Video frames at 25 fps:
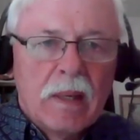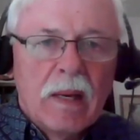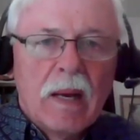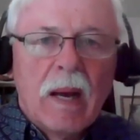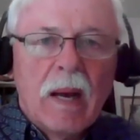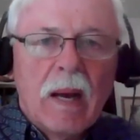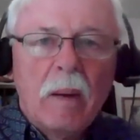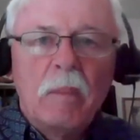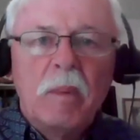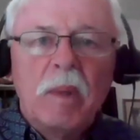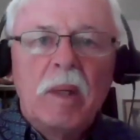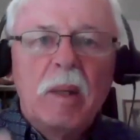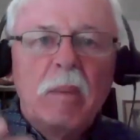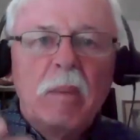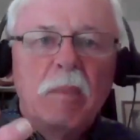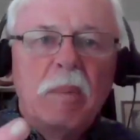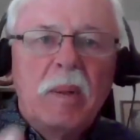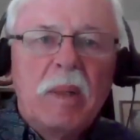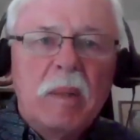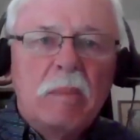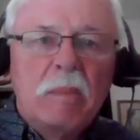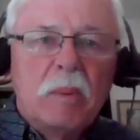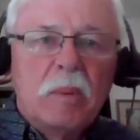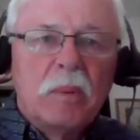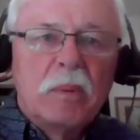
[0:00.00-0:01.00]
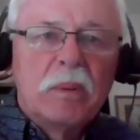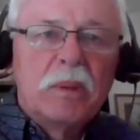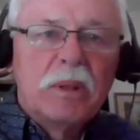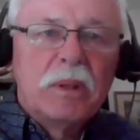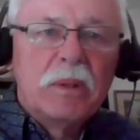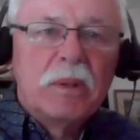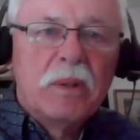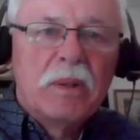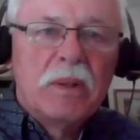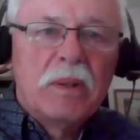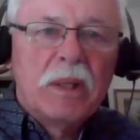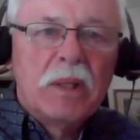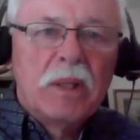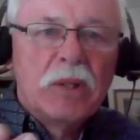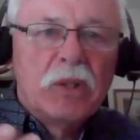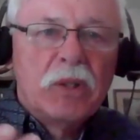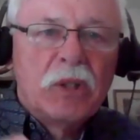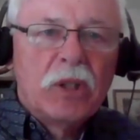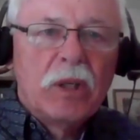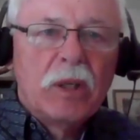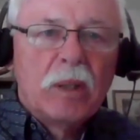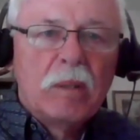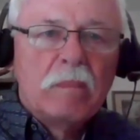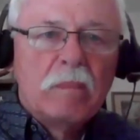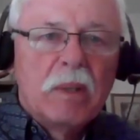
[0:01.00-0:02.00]
How many people do you think
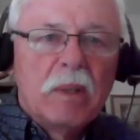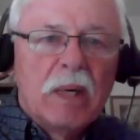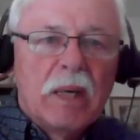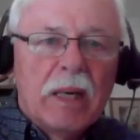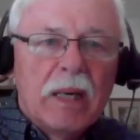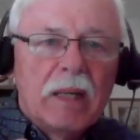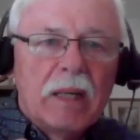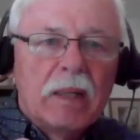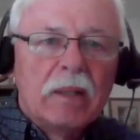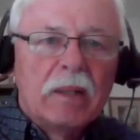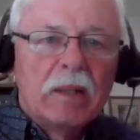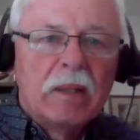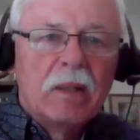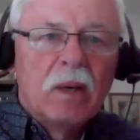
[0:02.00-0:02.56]
Jeremiah